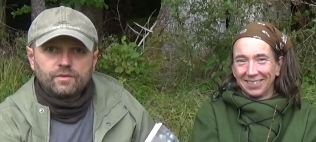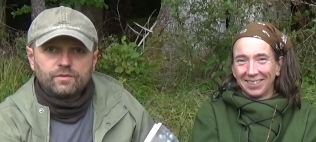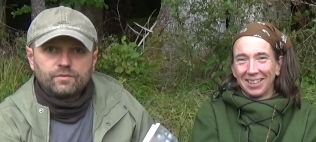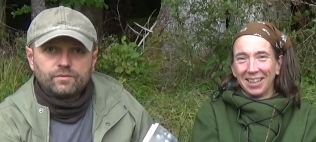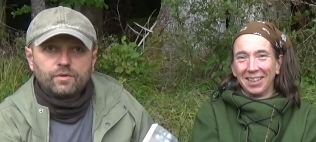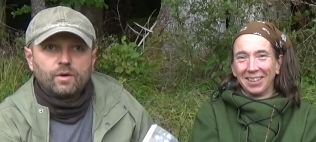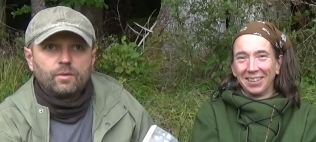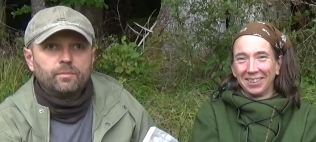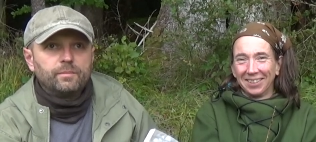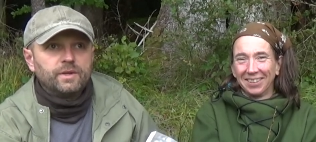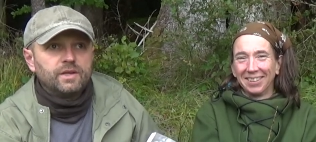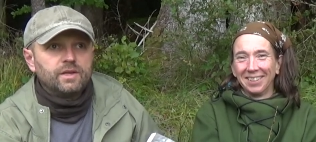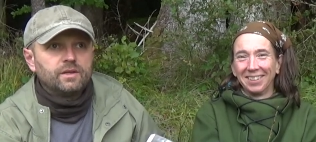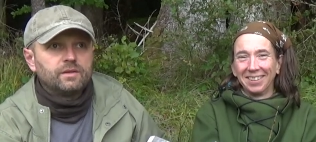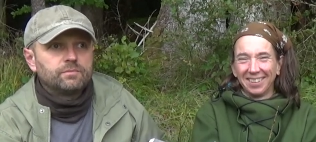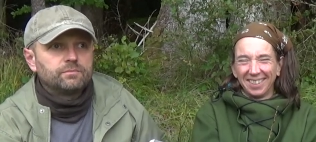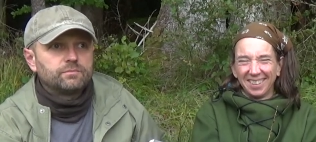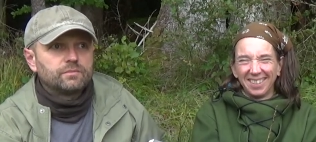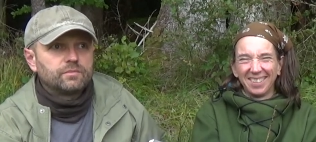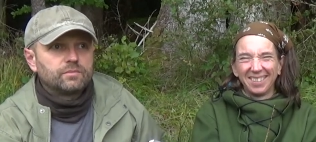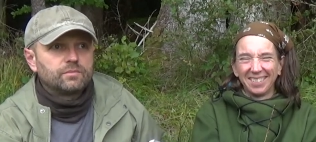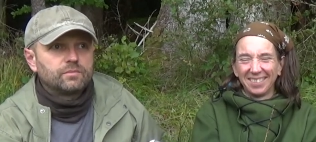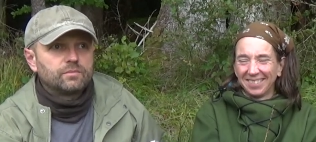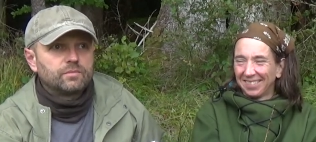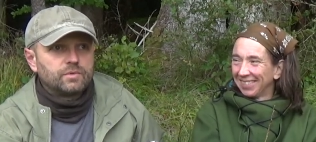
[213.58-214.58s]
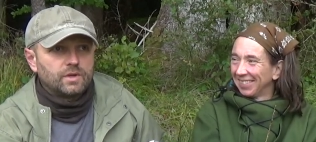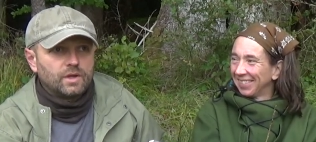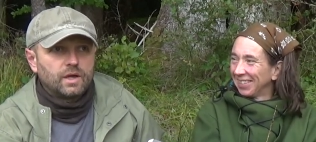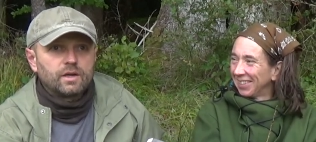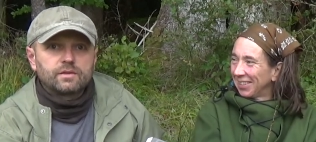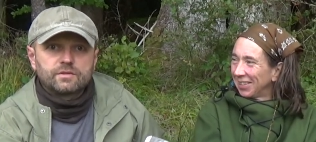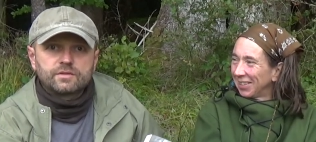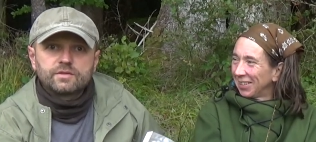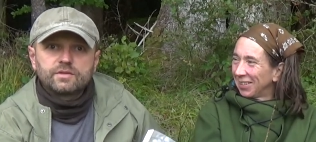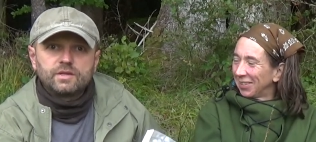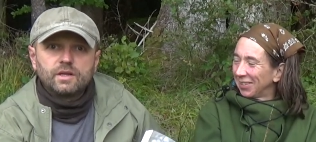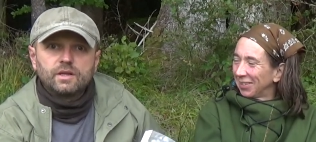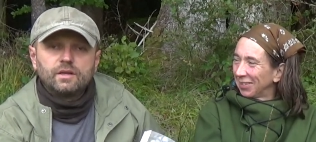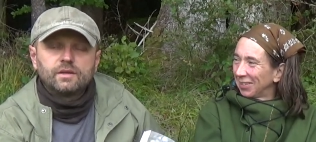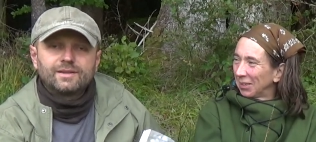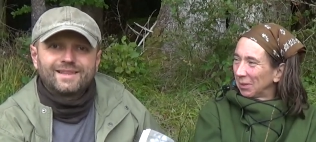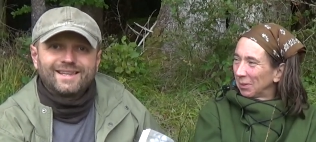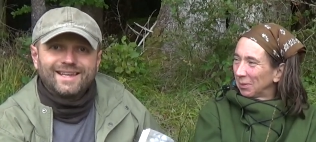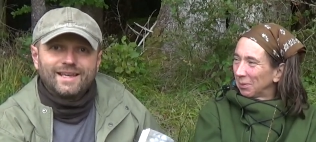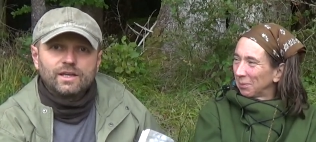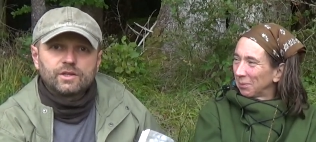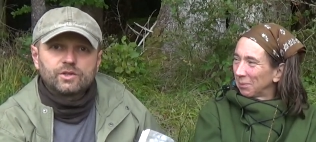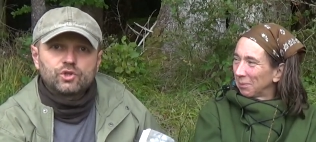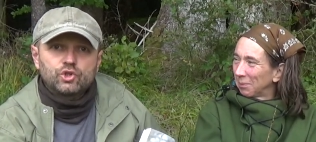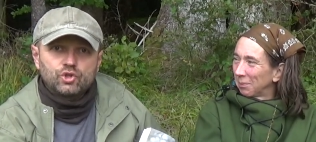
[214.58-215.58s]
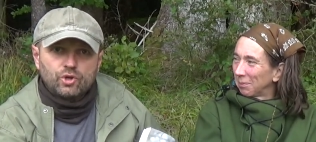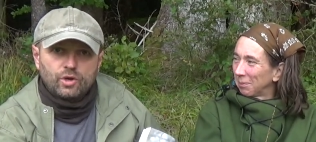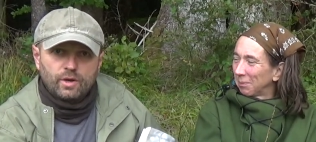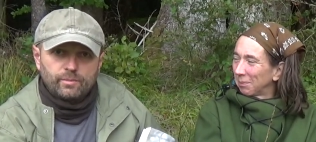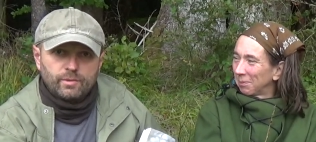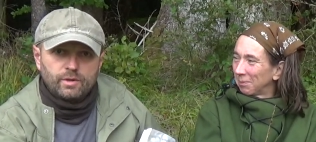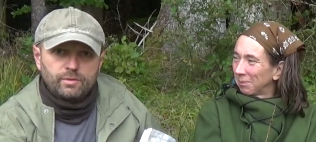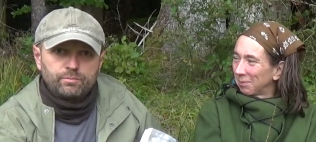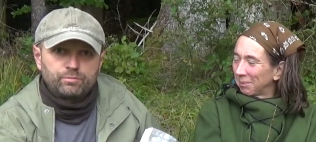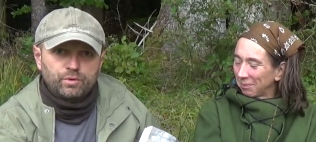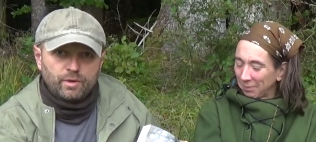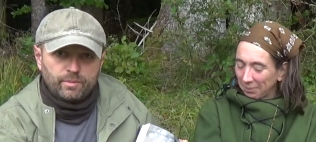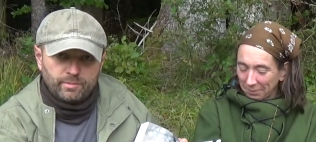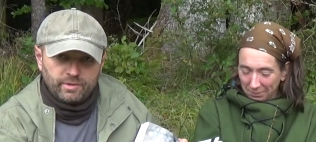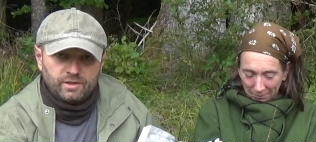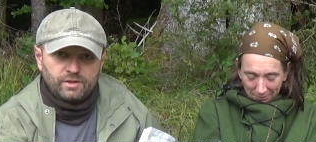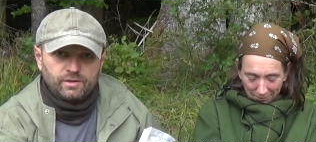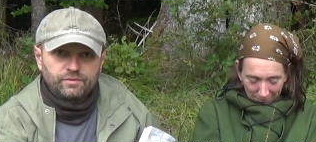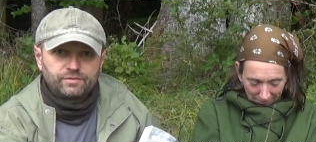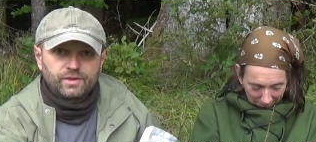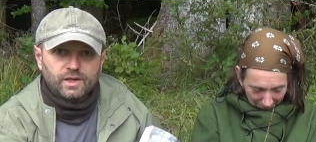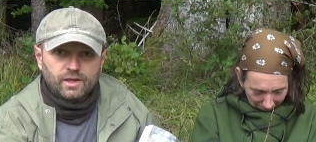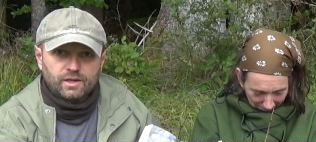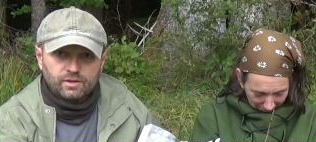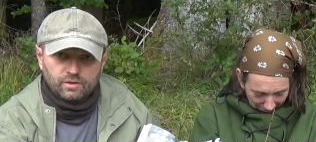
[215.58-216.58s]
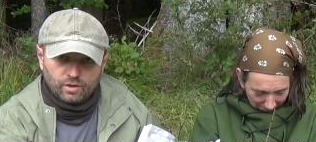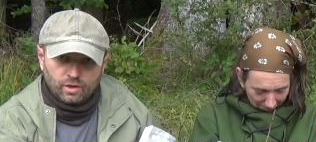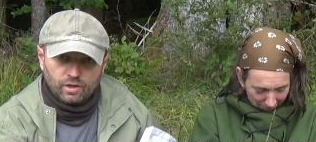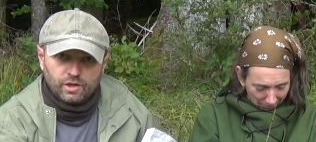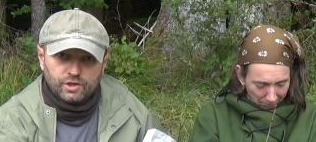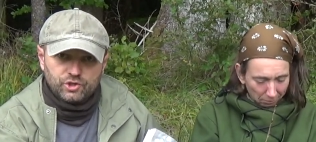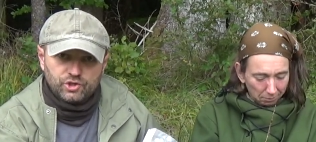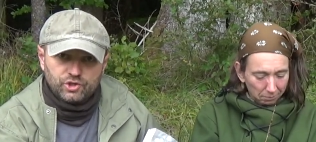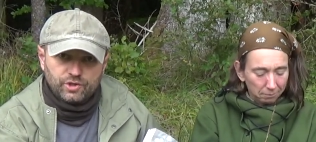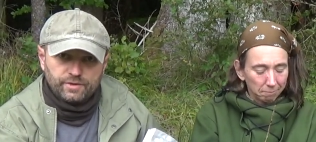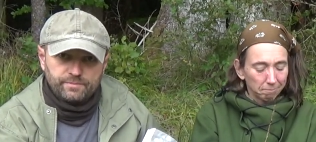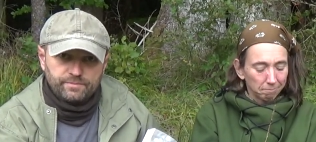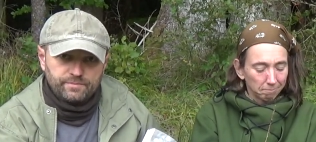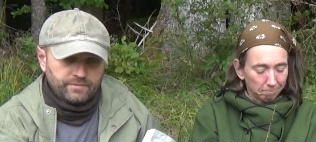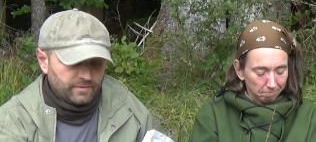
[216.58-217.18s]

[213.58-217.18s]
Speaker 1: for me, yeah, still the German primitive technology.